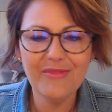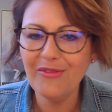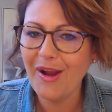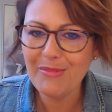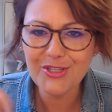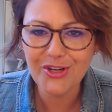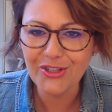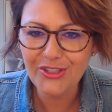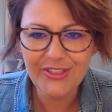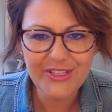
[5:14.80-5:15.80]
grab a
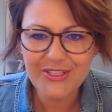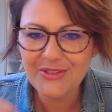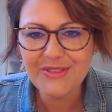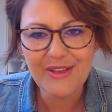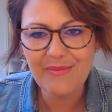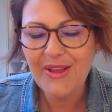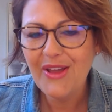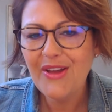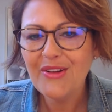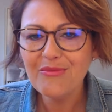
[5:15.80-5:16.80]
journal and do some
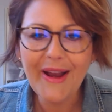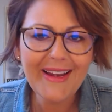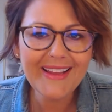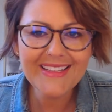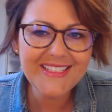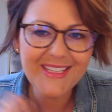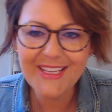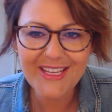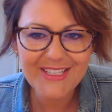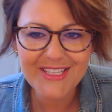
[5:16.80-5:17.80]
writing and digging
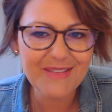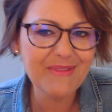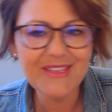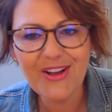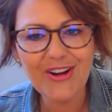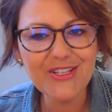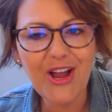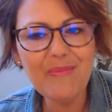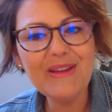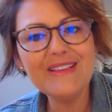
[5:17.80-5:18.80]
into some of those hard
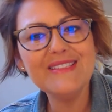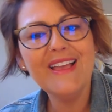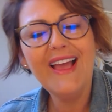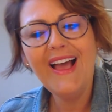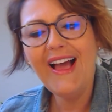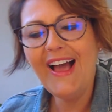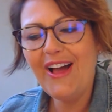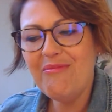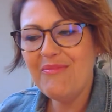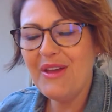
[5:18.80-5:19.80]
topics
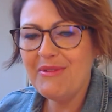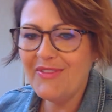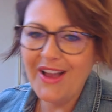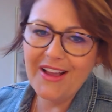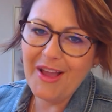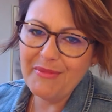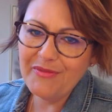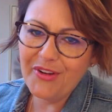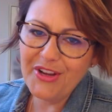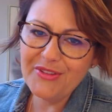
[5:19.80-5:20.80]
that we've got coming
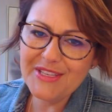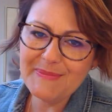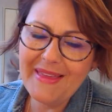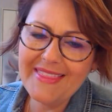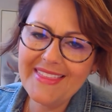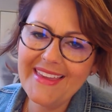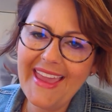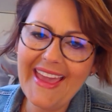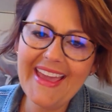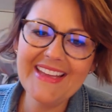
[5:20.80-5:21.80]
for you this month.
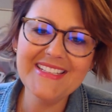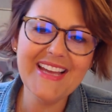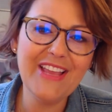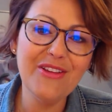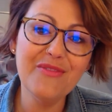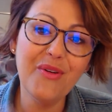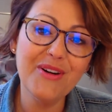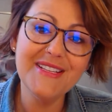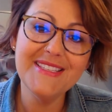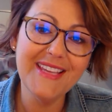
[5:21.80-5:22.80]
And I look
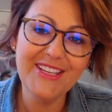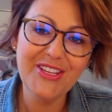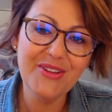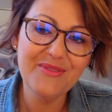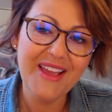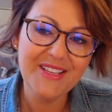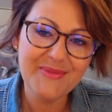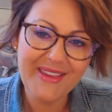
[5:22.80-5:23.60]
forward to seeing you next